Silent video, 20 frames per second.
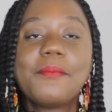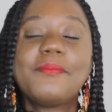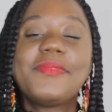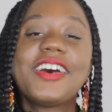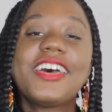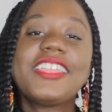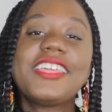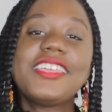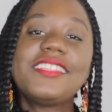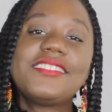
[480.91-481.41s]

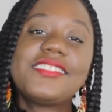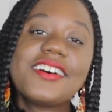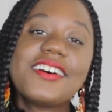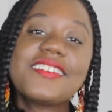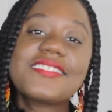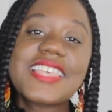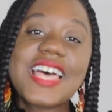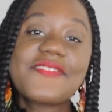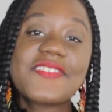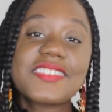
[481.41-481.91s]
but it
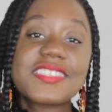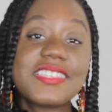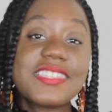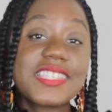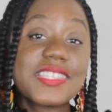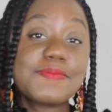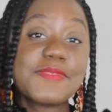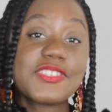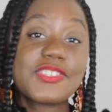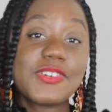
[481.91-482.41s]
does have a
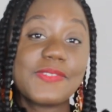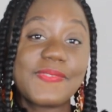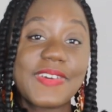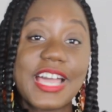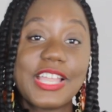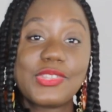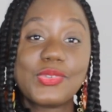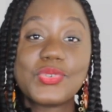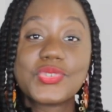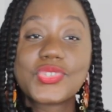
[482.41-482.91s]
sentimental
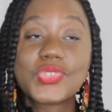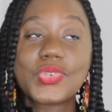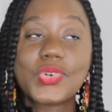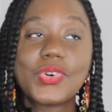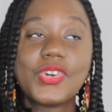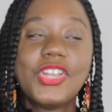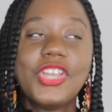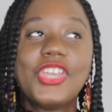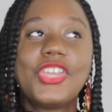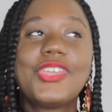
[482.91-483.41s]
value.
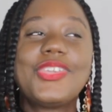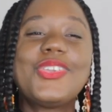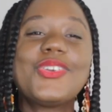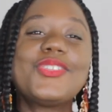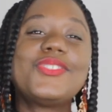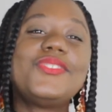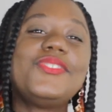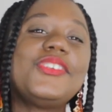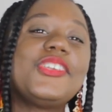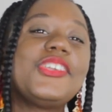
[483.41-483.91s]
So you